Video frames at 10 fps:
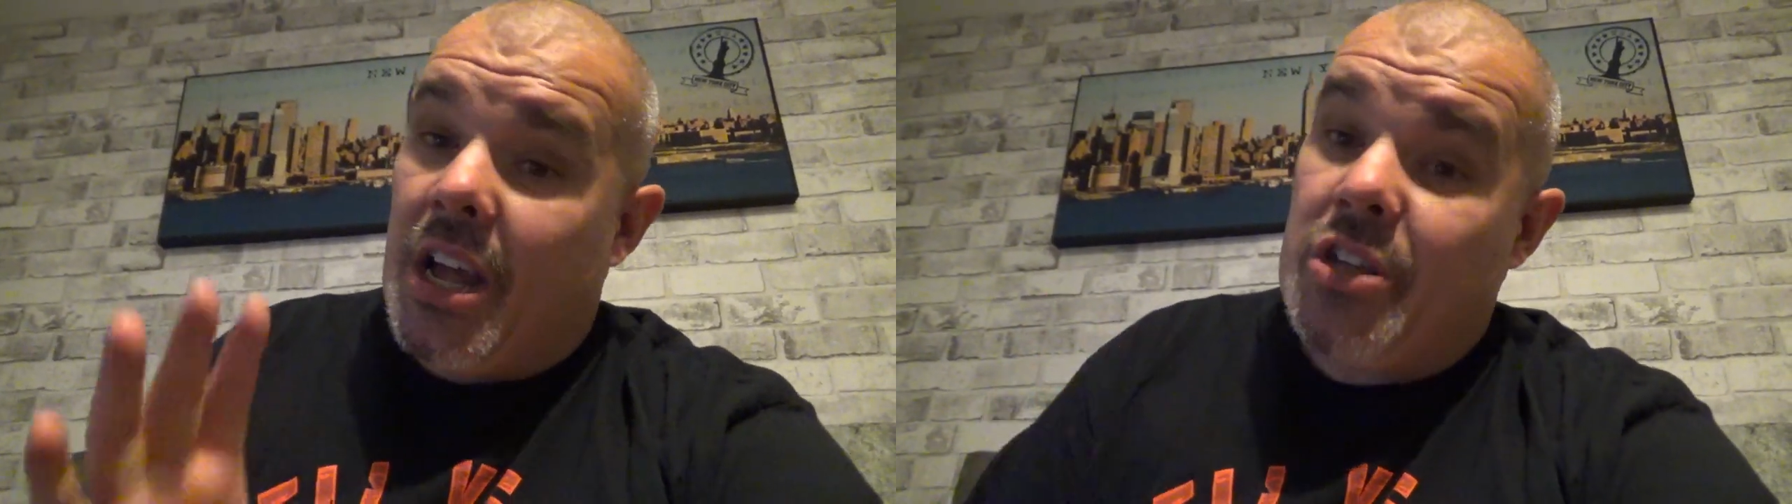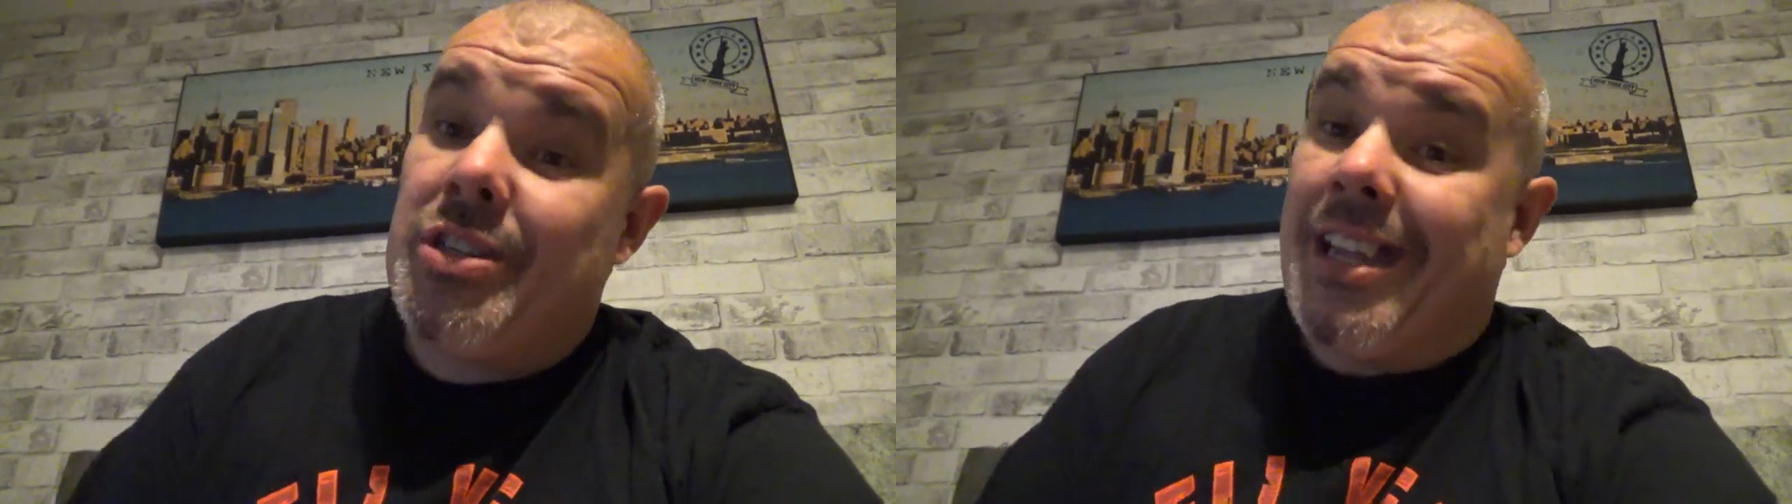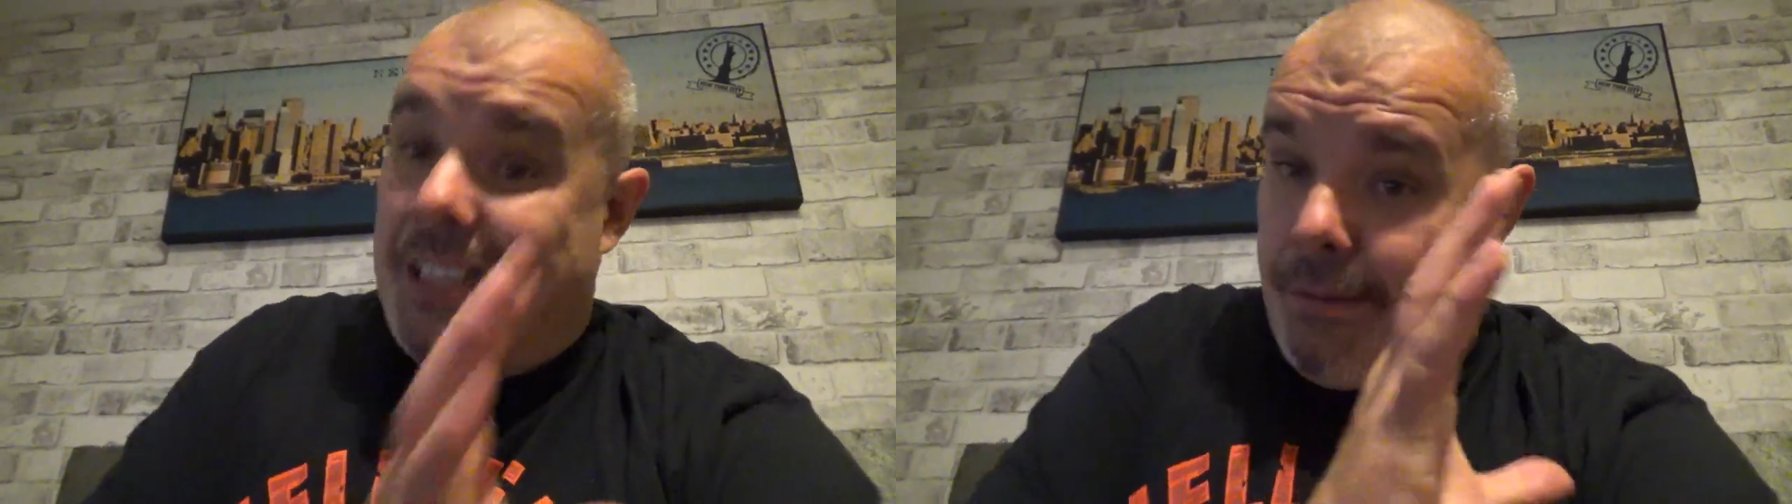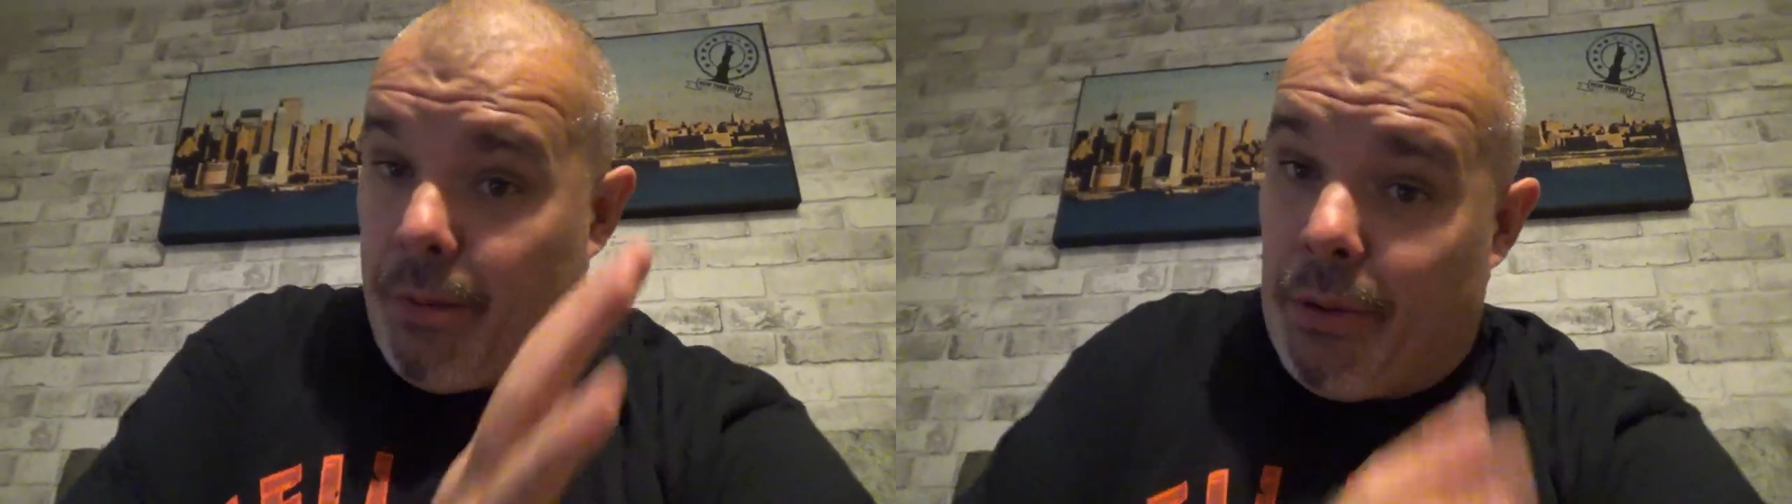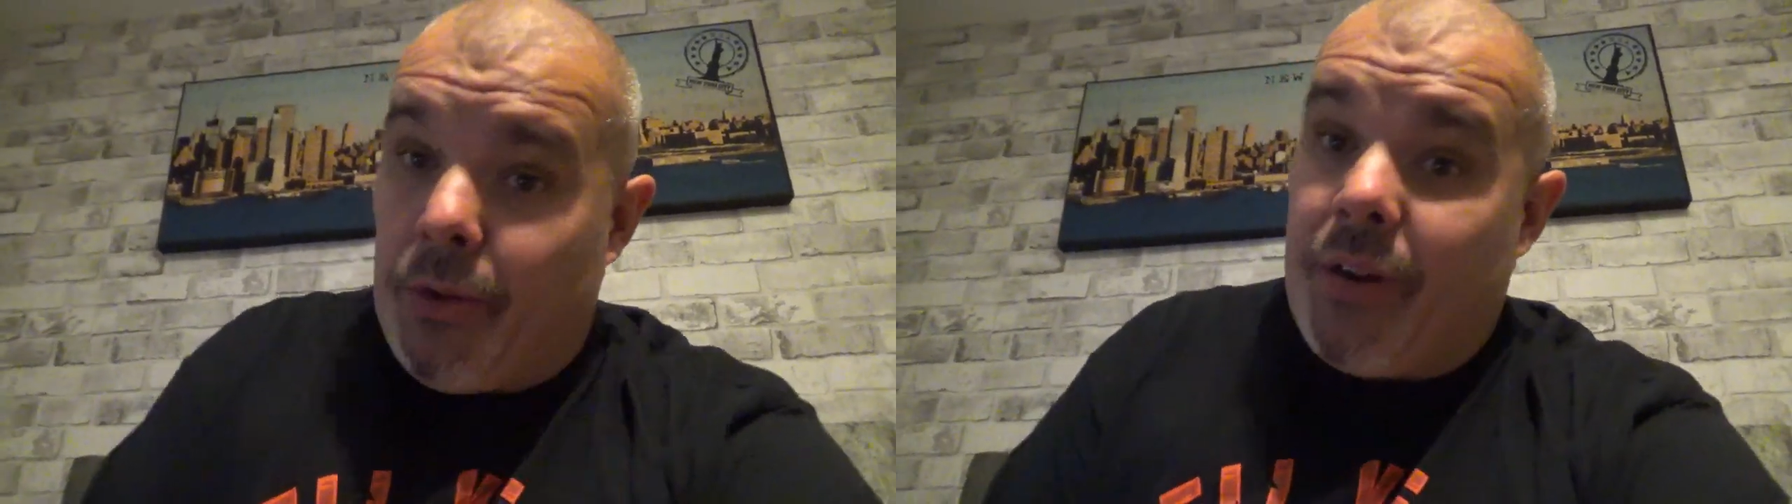I just need to get them
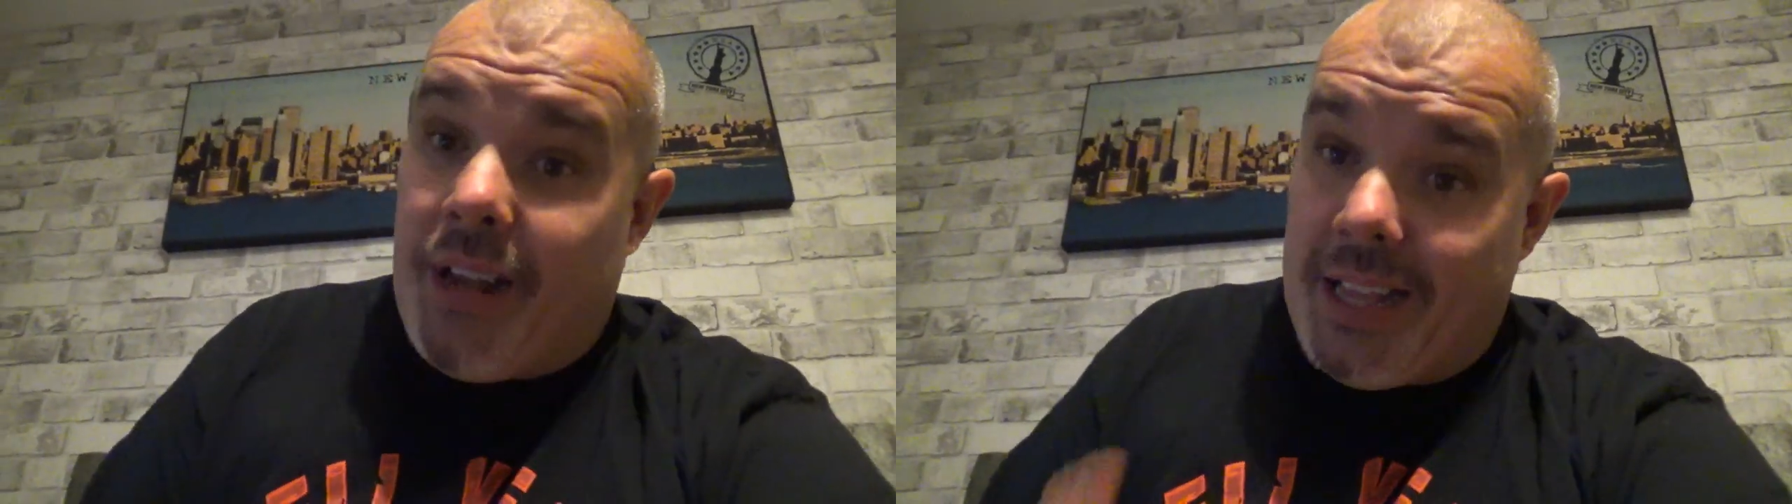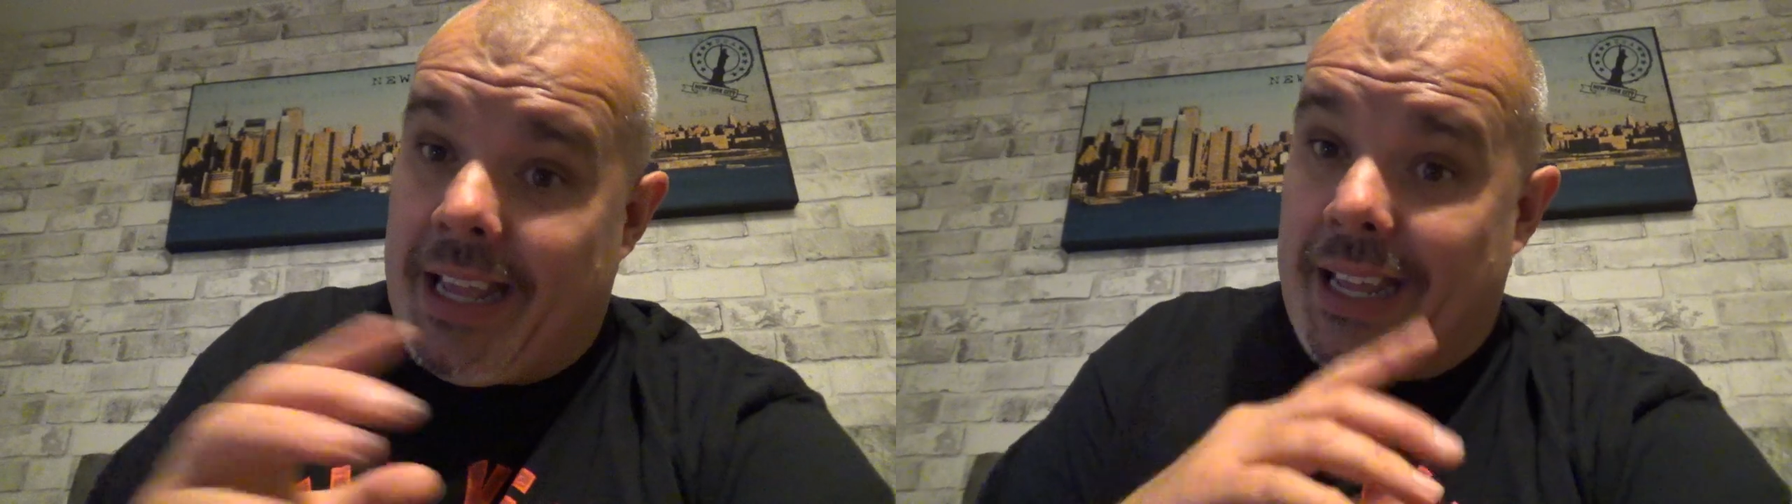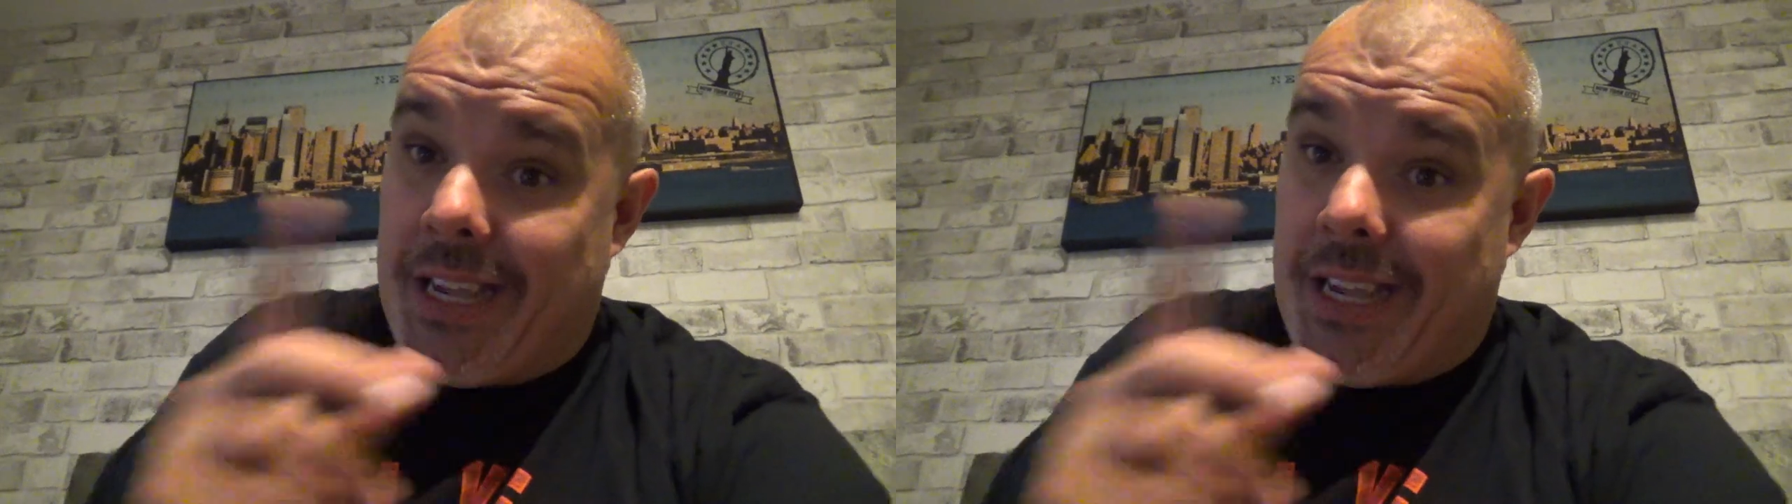uploaded and then get